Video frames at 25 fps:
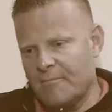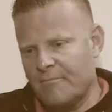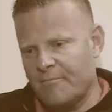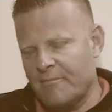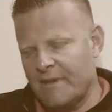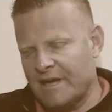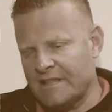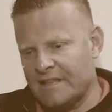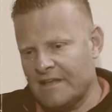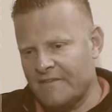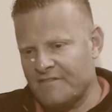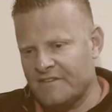
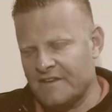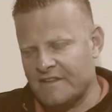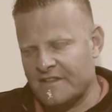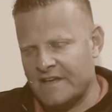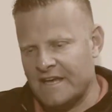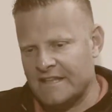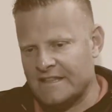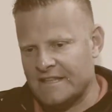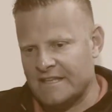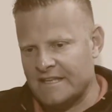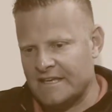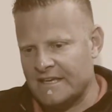But after
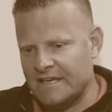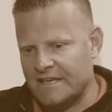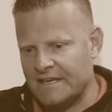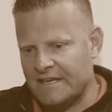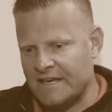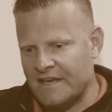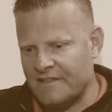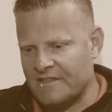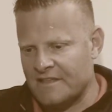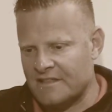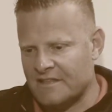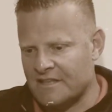that,
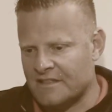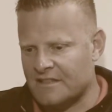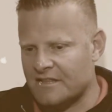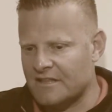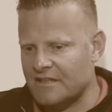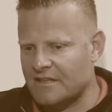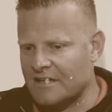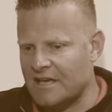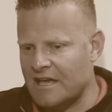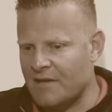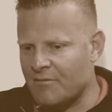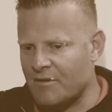uh, I think that
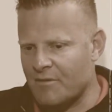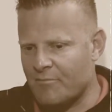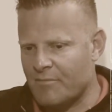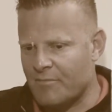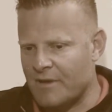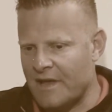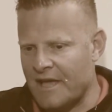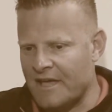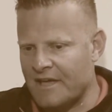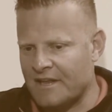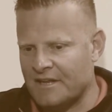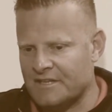every
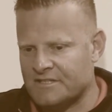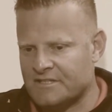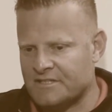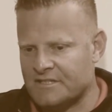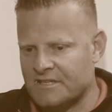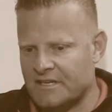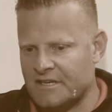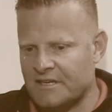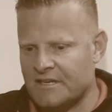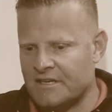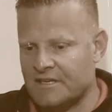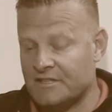player is
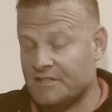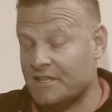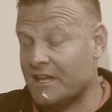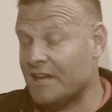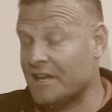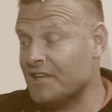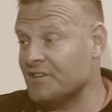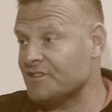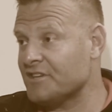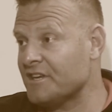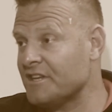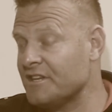uh,
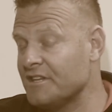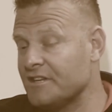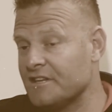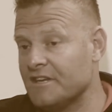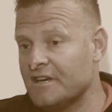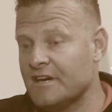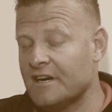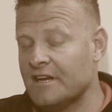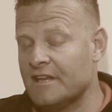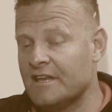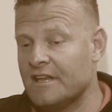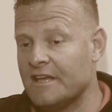intelligent,
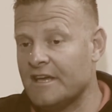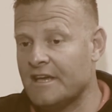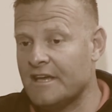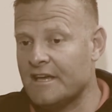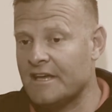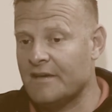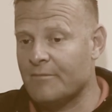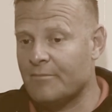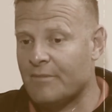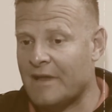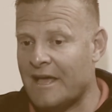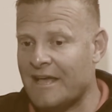and
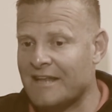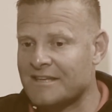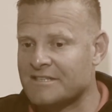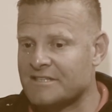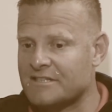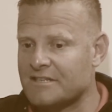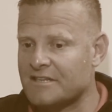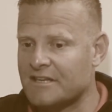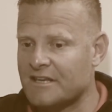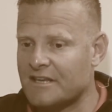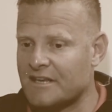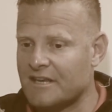uh,
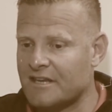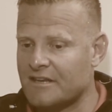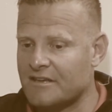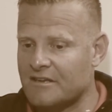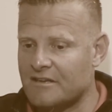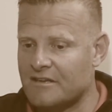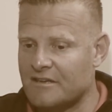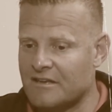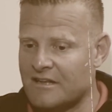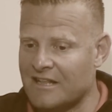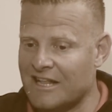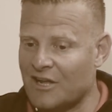players
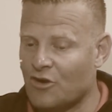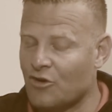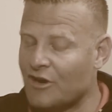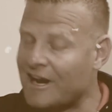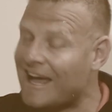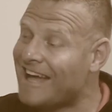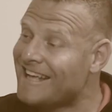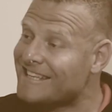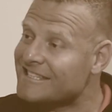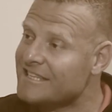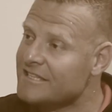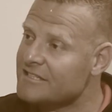
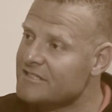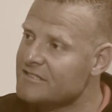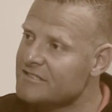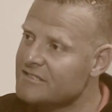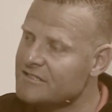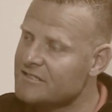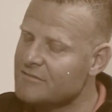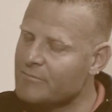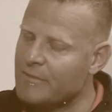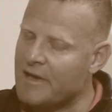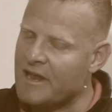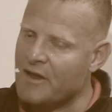recognize
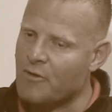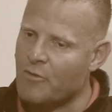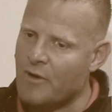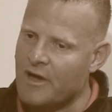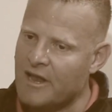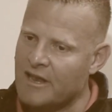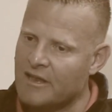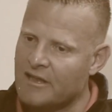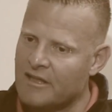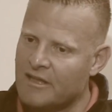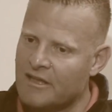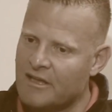very
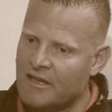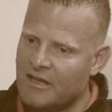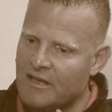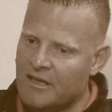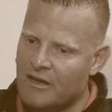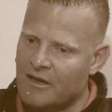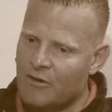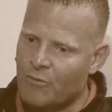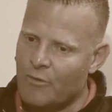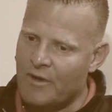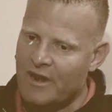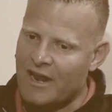well
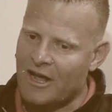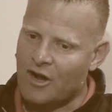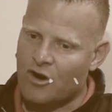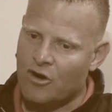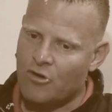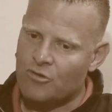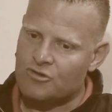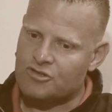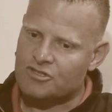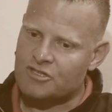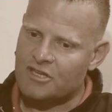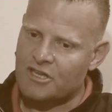when a
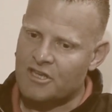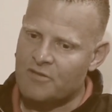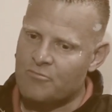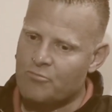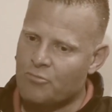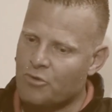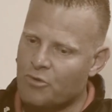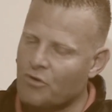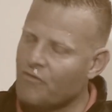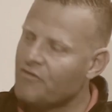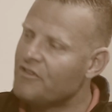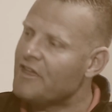coach
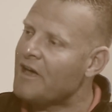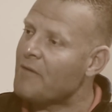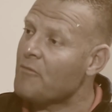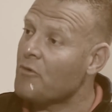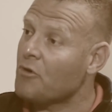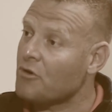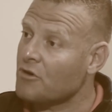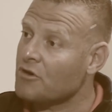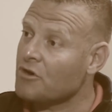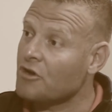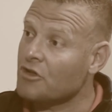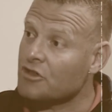improves them
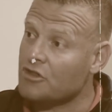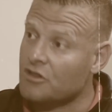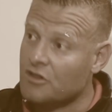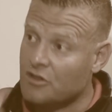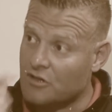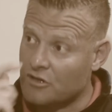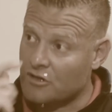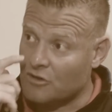or not,